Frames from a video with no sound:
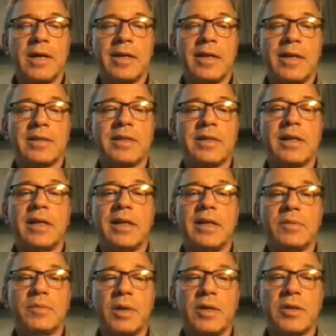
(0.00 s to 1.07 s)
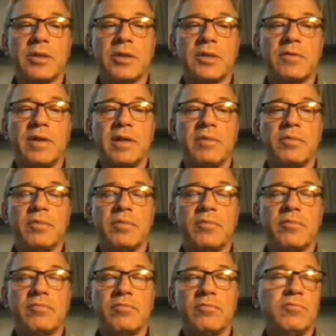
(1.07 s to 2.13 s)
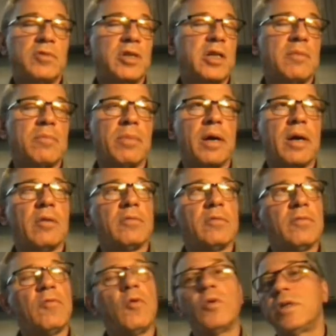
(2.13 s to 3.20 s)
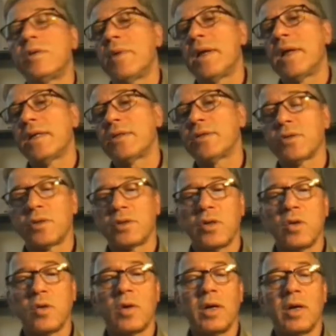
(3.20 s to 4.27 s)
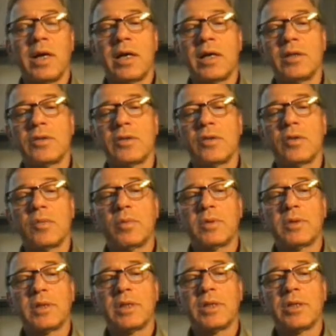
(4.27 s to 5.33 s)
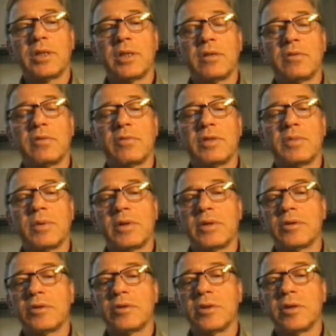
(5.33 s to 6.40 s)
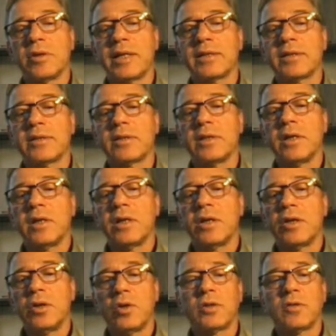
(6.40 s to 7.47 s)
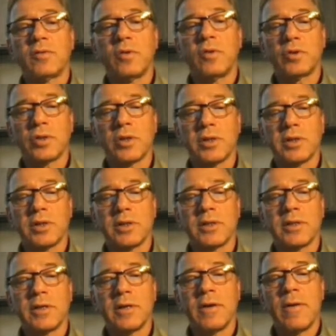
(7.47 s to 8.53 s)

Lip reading: Then suddenly this patient developed, in about 40 minutes or so into the procedure, respiratory arrest, loss of consciousness.